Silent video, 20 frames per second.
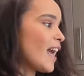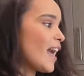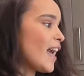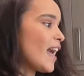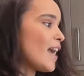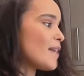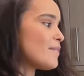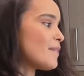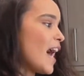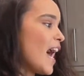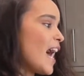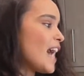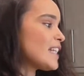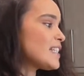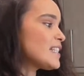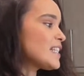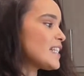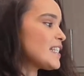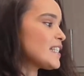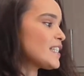
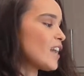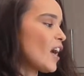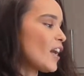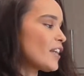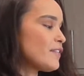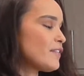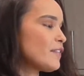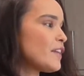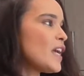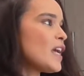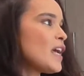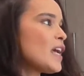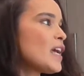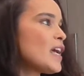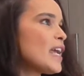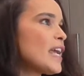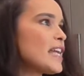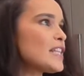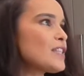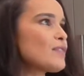and
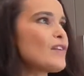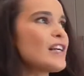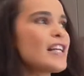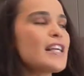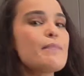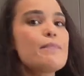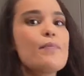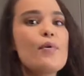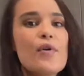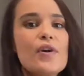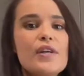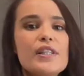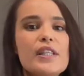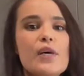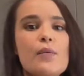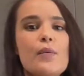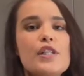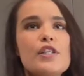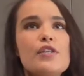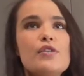it's really important
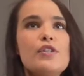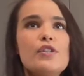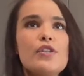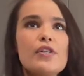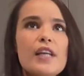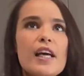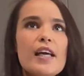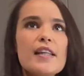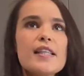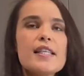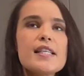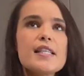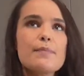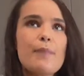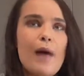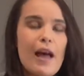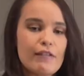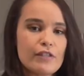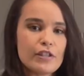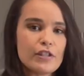that when you look at this
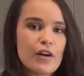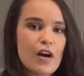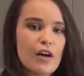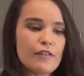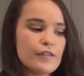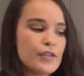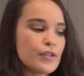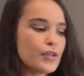paragraph,